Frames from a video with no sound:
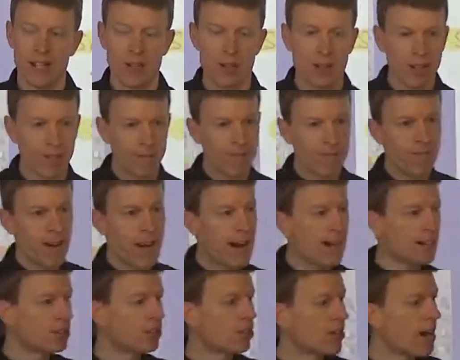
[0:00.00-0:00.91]
you can
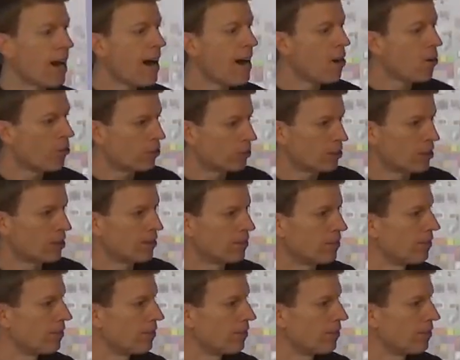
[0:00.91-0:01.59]
factor out.